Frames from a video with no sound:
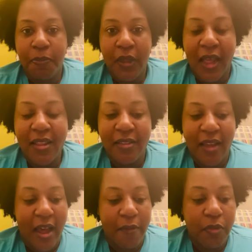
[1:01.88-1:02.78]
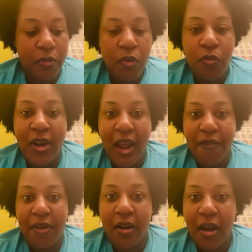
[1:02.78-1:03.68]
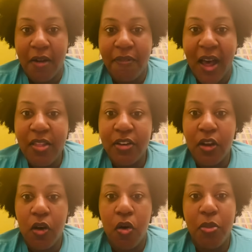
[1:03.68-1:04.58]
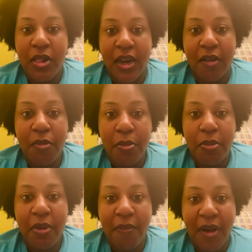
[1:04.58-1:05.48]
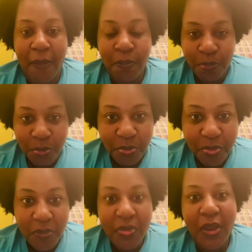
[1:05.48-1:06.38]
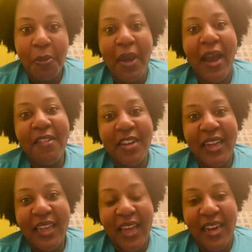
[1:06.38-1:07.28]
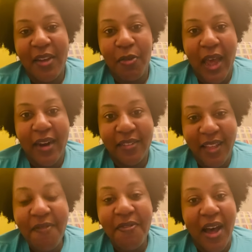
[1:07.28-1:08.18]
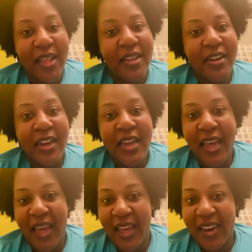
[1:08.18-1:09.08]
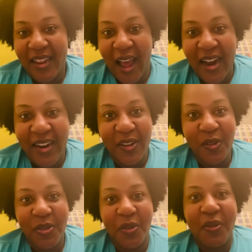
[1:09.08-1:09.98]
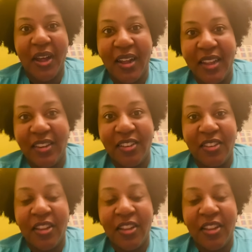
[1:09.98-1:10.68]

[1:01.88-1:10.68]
at the time we didn't have our father in the home. And then I remember my mom marrying, and we had a stepfather, and that didn't go so well, and just